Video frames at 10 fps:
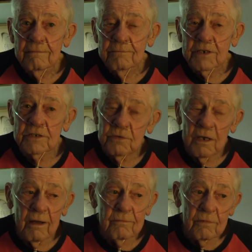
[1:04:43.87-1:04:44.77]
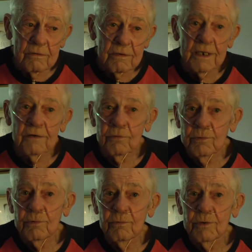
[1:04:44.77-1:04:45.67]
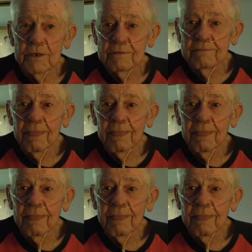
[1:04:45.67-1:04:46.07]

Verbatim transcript: Because um, little we,